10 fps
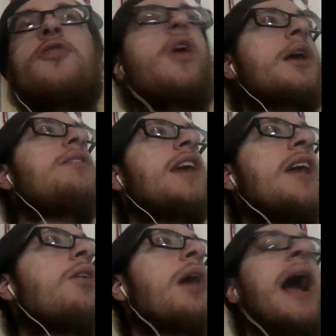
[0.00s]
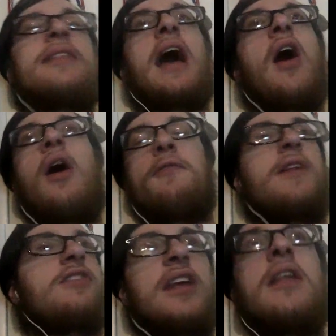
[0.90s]
fucking Daniel got that
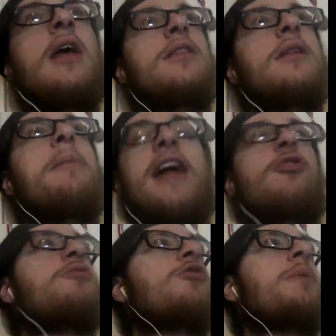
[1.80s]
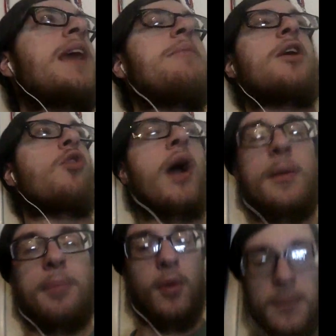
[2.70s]
offense in, the matchup just became
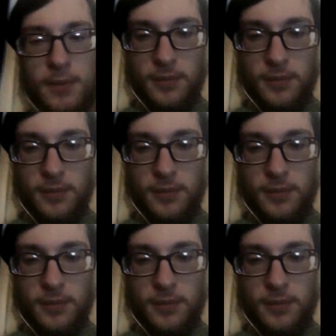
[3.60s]
incredible.